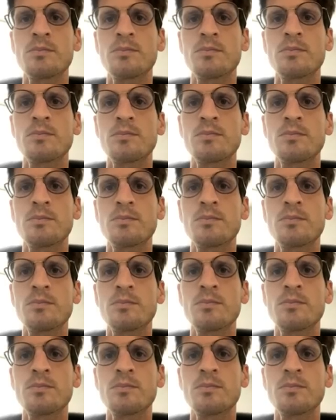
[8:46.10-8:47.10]

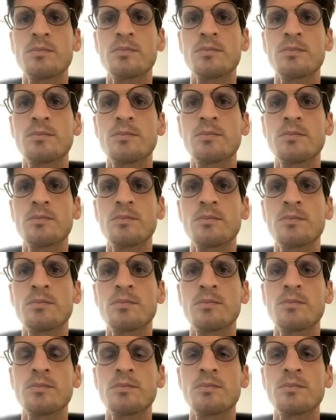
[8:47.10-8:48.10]

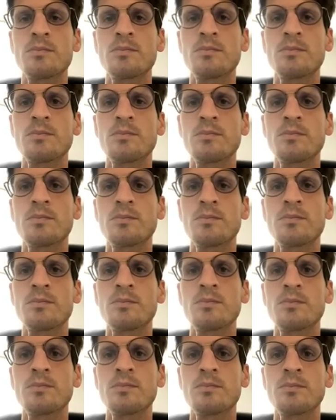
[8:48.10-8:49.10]

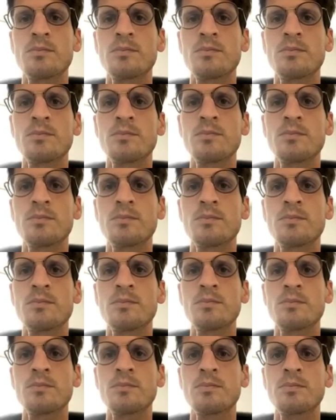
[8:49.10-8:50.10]

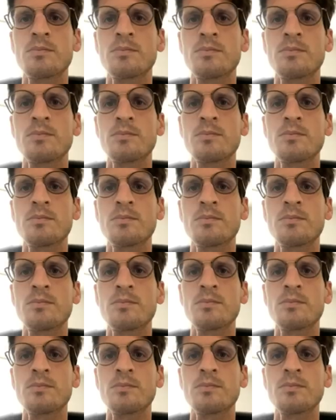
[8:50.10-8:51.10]

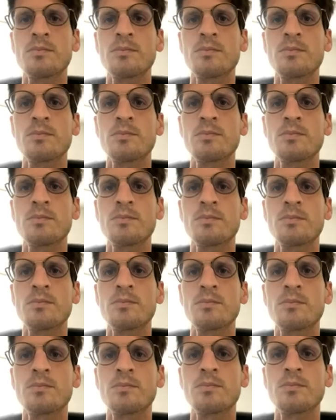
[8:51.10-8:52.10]

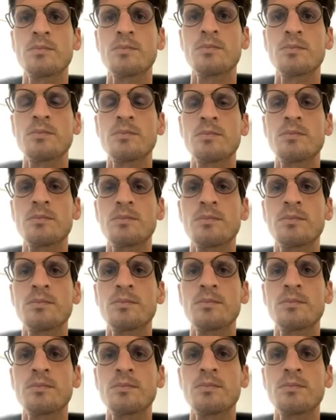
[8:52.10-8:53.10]

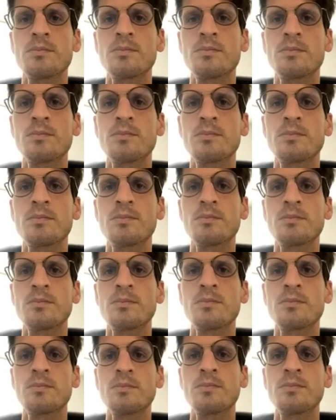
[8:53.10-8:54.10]
[no speech]